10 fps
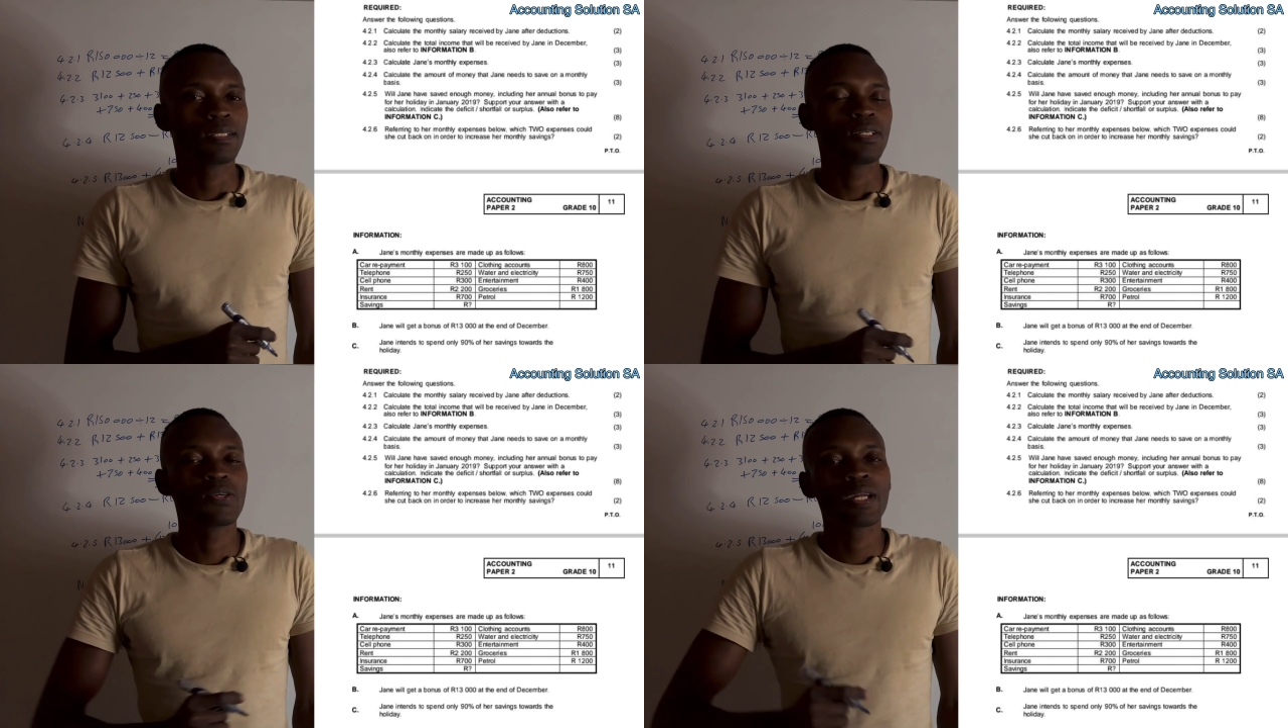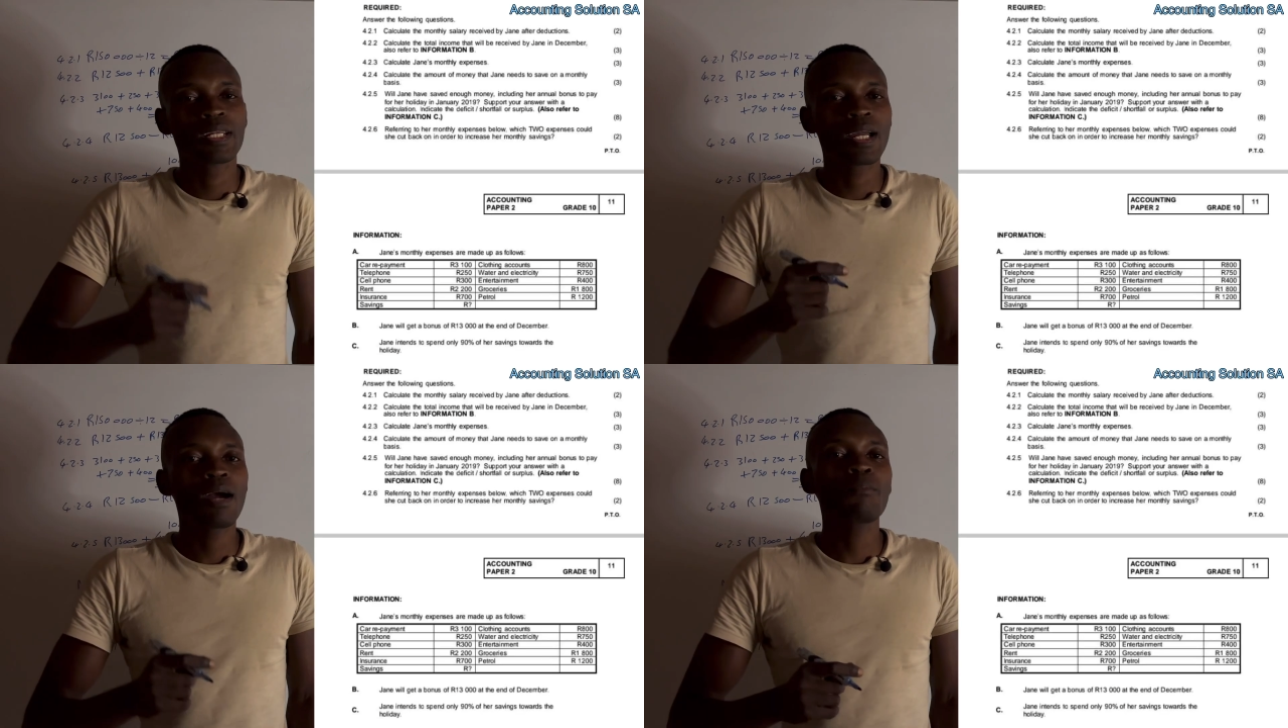You can
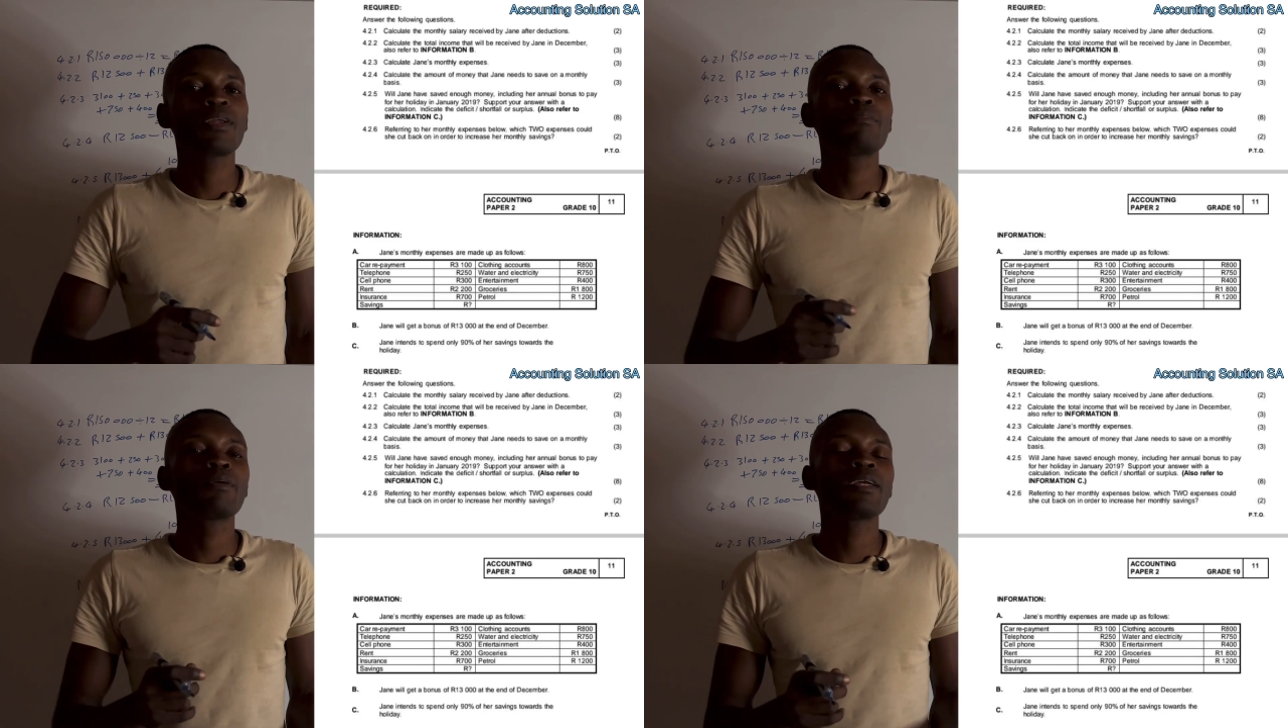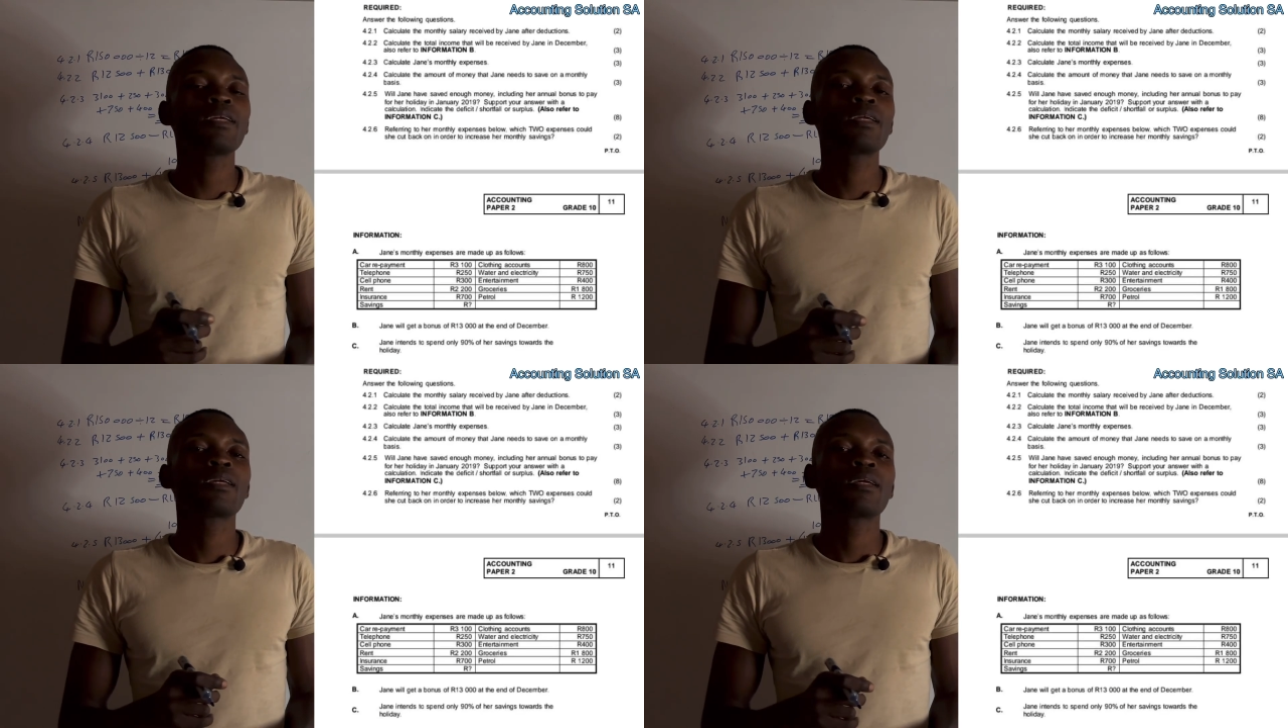come and pay
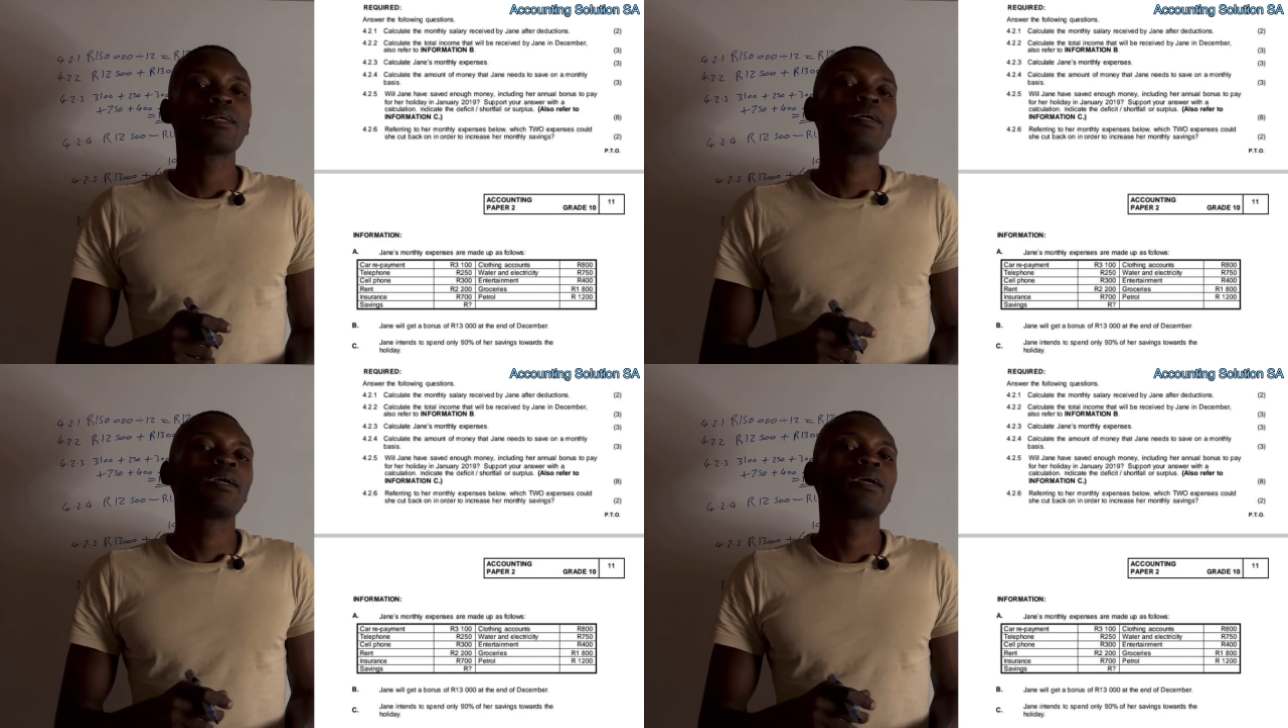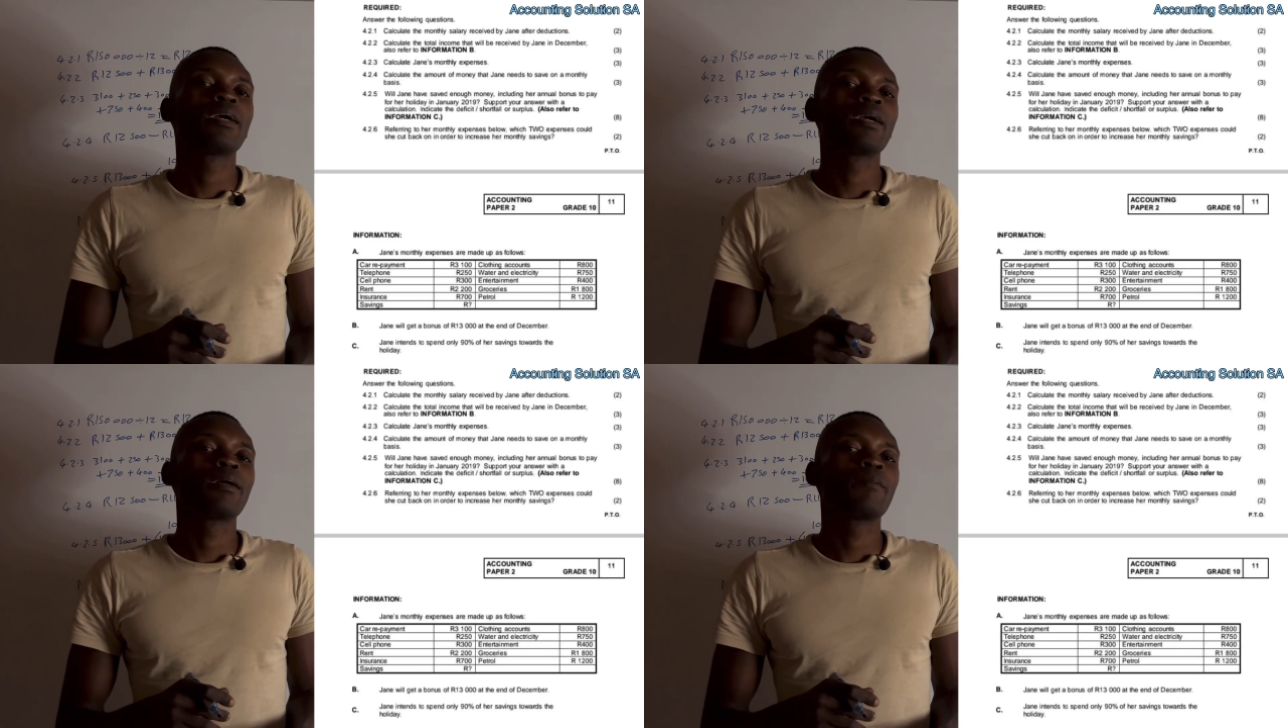
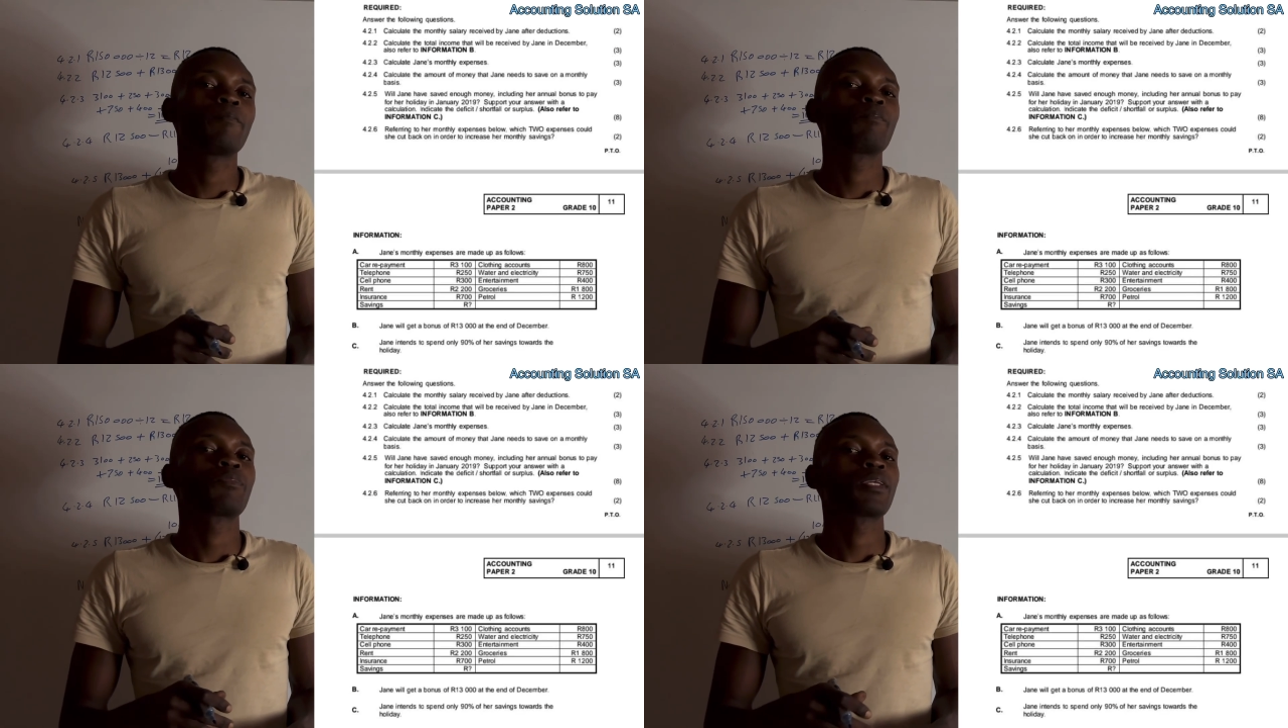um,